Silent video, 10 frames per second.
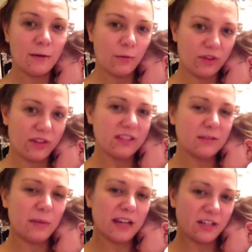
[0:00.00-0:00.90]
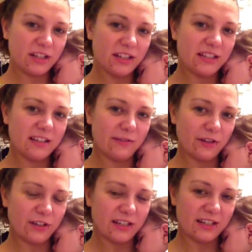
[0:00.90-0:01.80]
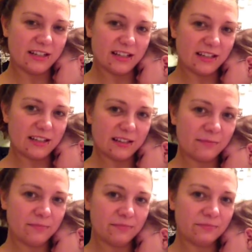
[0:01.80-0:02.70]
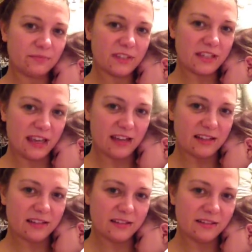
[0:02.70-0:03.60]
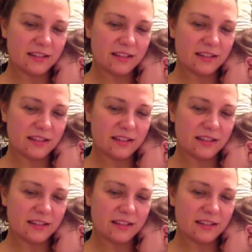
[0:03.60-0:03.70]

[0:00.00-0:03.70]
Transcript: what the specialist of your disease says.